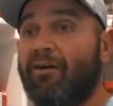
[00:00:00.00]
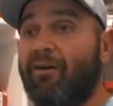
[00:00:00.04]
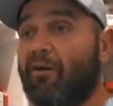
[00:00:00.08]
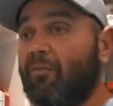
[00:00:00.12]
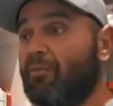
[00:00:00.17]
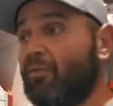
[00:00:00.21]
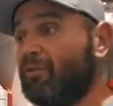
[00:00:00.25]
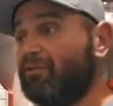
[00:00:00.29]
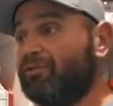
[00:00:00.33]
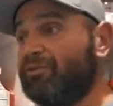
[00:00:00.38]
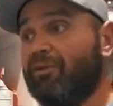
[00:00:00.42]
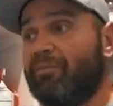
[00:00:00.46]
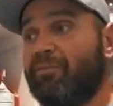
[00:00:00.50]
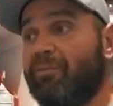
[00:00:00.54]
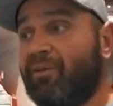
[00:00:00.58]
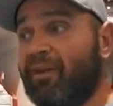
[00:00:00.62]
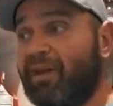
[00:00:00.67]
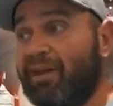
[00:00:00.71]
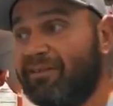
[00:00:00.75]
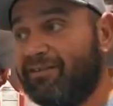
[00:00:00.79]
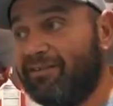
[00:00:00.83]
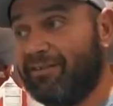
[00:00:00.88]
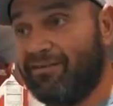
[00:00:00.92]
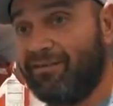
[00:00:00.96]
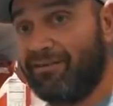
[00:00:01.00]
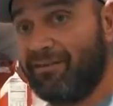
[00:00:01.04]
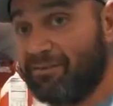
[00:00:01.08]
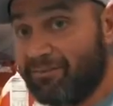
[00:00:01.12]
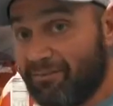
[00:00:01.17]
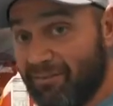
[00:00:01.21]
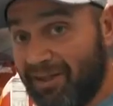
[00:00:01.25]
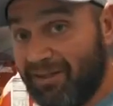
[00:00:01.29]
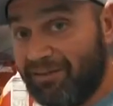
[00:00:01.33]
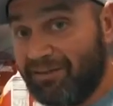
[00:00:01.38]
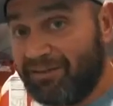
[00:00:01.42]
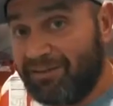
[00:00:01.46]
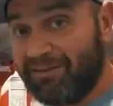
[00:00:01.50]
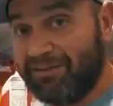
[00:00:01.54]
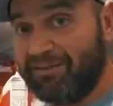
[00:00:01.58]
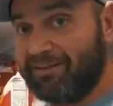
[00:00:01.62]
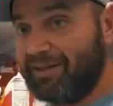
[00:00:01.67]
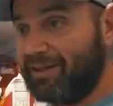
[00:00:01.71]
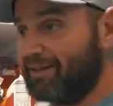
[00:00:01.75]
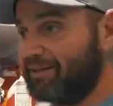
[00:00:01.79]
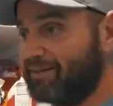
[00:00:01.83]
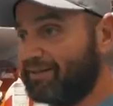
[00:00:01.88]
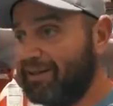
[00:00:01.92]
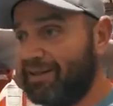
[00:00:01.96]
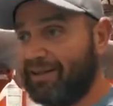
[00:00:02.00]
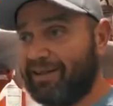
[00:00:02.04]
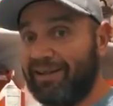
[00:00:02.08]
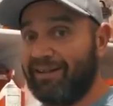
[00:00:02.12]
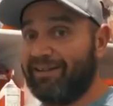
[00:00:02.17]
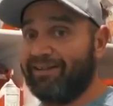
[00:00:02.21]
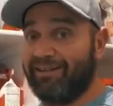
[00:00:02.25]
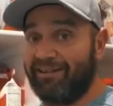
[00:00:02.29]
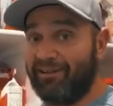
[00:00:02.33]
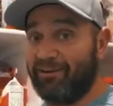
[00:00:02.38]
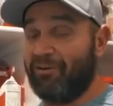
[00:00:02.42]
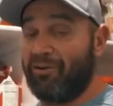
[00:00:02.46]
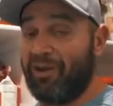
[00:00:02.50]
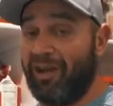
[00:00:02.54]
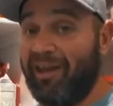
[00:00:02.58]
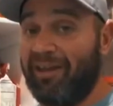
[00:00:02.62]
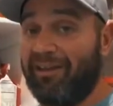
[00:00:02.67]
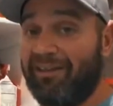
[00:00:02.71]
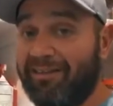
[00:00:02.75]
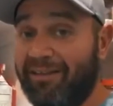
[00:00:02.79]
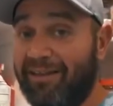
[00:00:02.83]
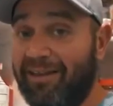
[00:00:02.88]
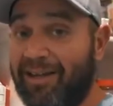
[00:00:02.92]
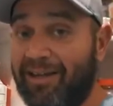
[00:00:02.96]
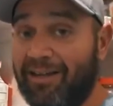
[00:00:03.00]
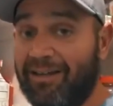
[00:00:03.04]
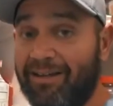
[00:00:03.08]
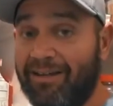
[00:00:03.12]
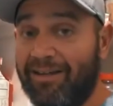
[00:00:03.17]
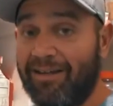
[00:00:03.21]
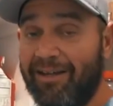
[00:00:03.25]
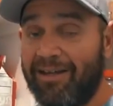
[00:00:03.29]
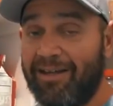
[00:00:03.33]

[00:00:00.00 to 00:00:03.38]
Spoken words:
almost in place of their meal, it's like, it's an okay thing